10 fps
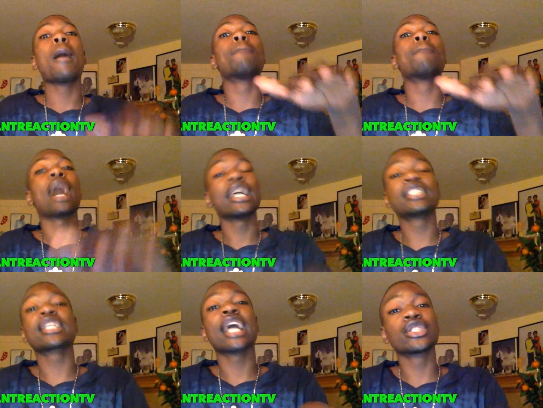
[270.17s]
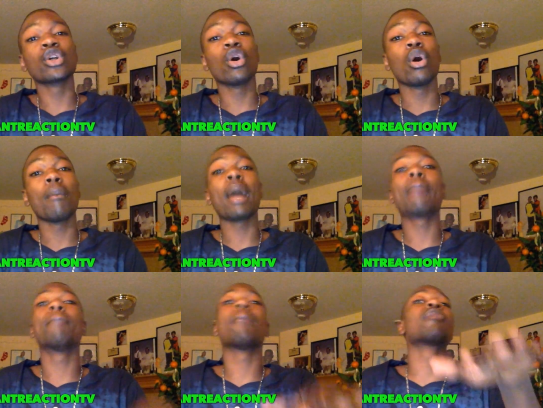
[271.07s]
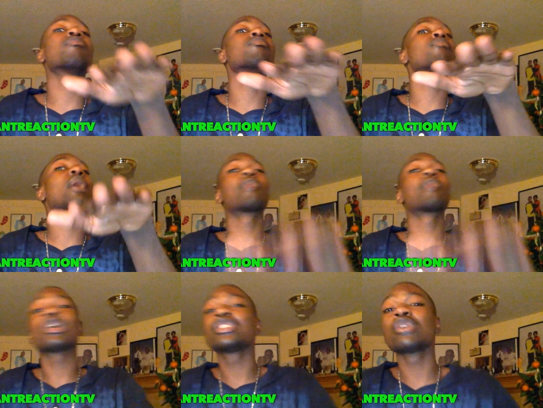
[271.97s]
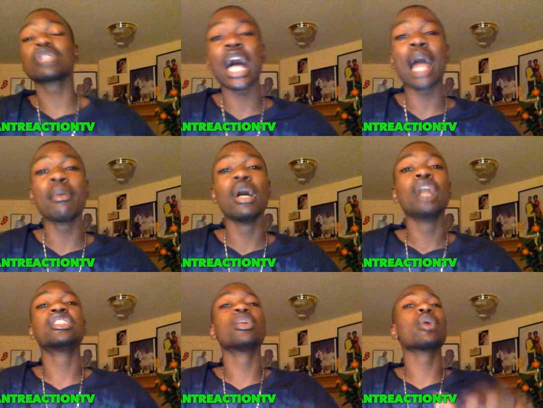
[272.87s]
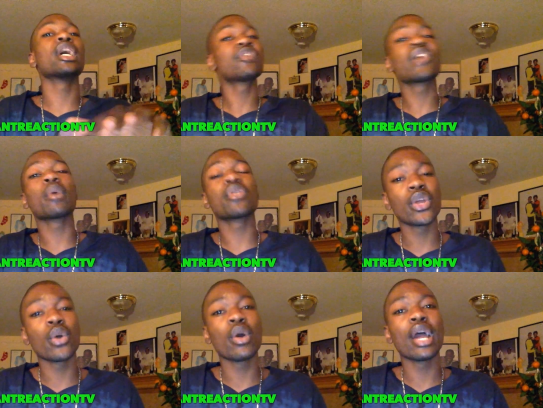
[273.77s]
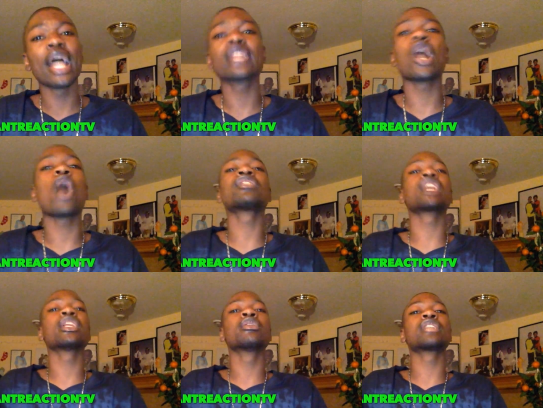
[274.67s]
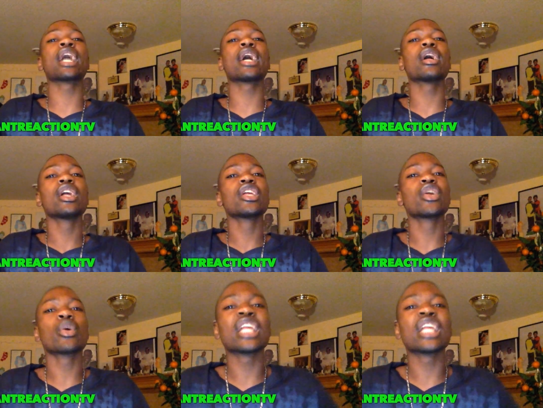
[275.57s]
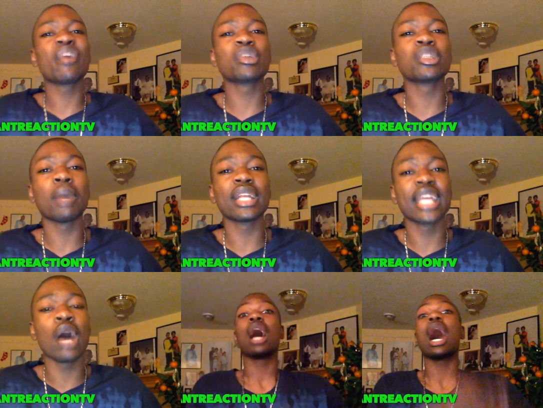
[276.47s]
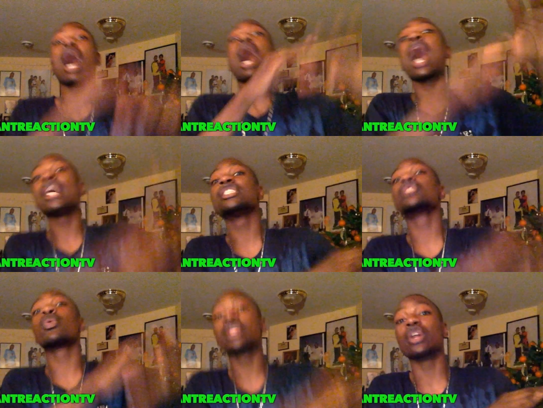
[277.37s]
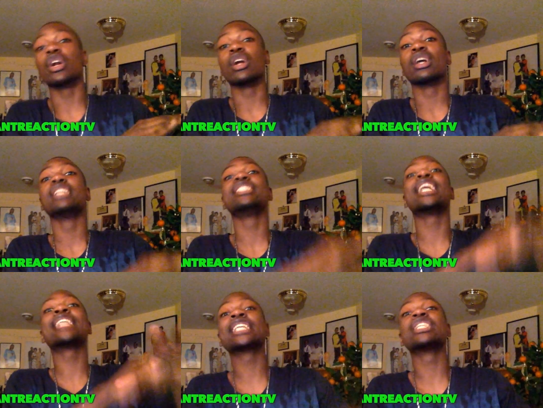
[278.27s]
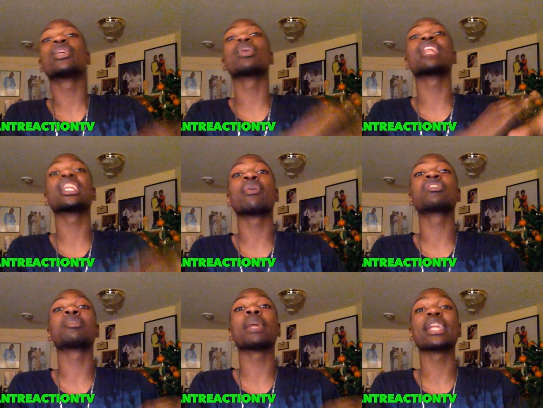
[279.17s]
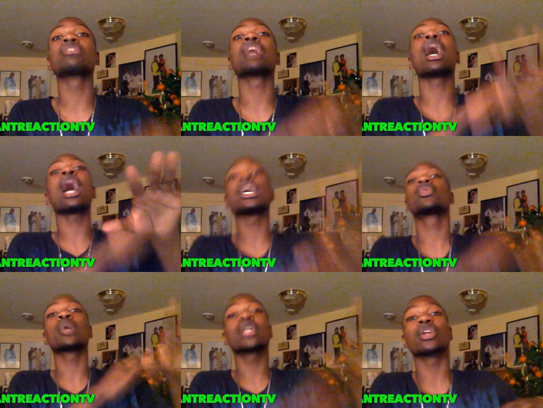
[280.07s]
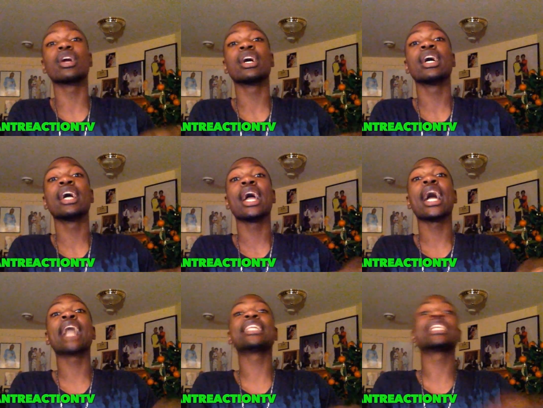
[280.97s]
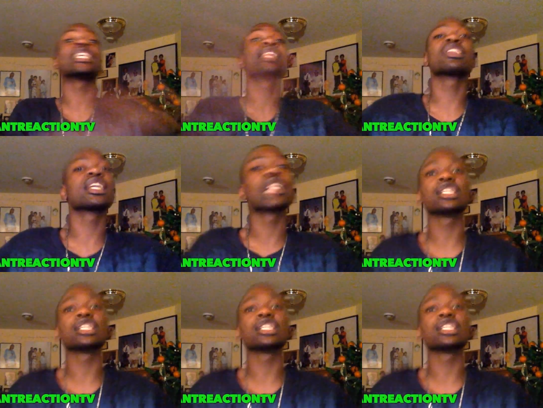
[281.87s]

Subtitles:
my schedule, my personal time to do an interview with you and all of a sudden you say you're doing the interview with somebody else on Twitter. They said they're doing the interview with somebody else on Twitter and they didn't even let us